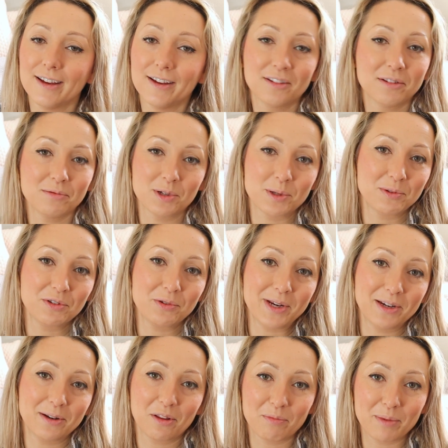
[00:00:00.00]
sometimes you
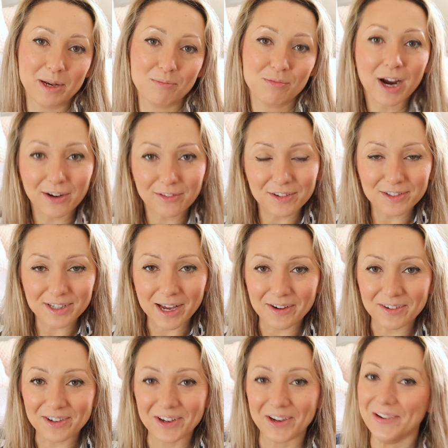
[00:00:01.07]
end up spilling breakfast
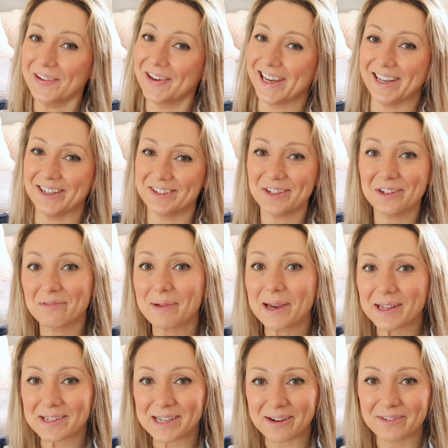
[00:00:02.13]
down you or getting
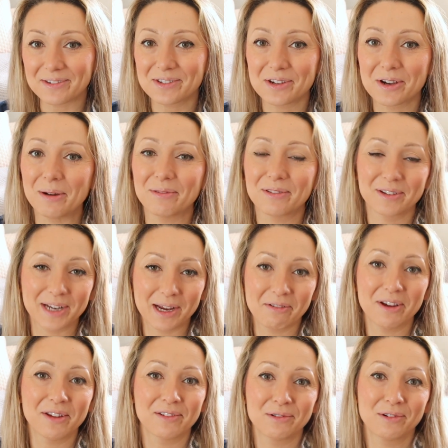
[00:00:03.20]
toothpaste down your top, so now
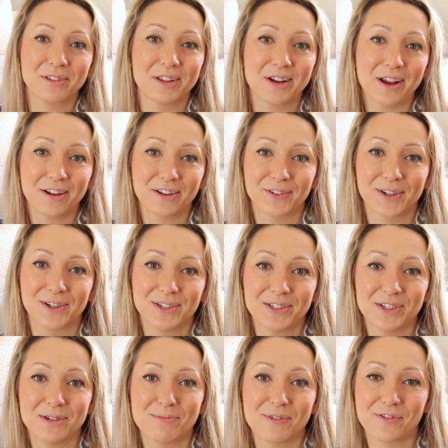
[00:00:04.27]
it's always the last thing I
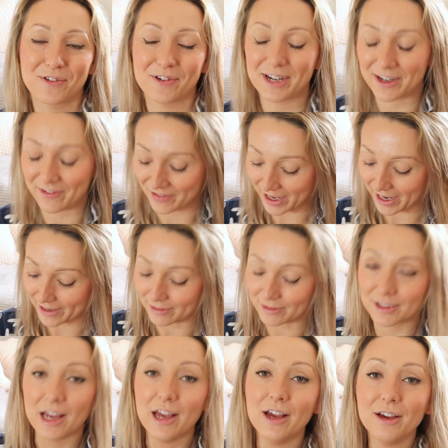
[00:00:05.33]
do before I leave the house.
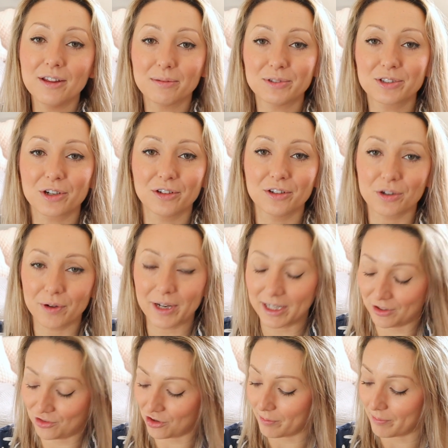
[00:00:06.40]
So I'm just going to
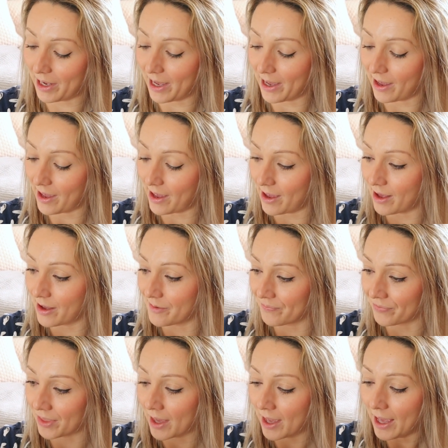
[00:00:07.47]
quickly dry my hair,
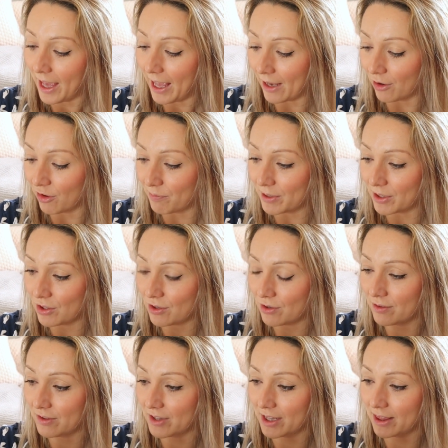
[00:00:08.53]
um, and I've been
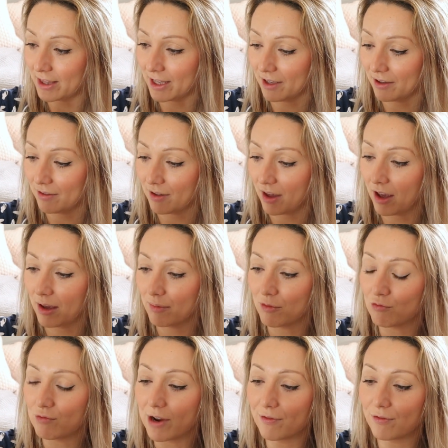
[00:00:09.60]
using this
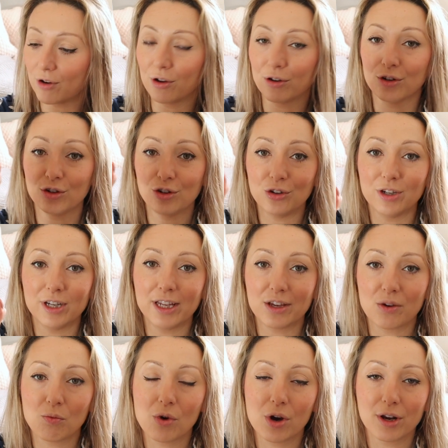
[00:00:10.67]
um, Revlon
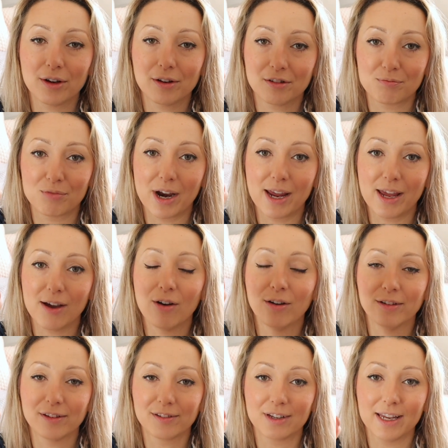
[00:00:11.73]
Unique One spray.
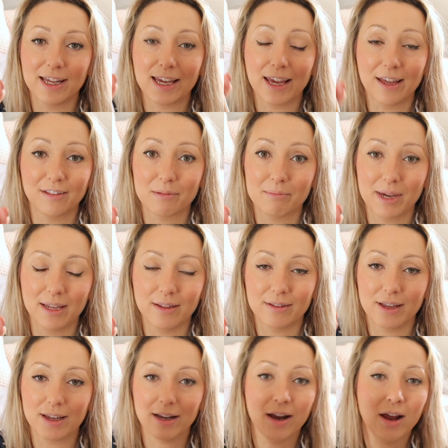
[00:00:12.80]
Honestly, it's
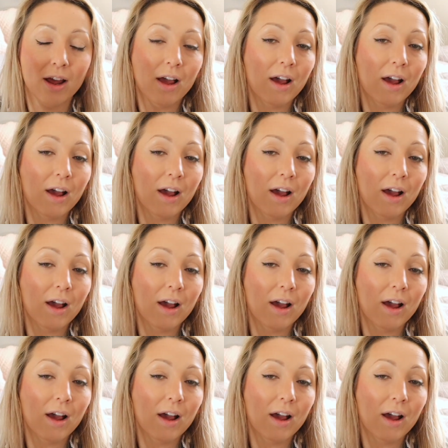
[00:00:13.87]
amazing.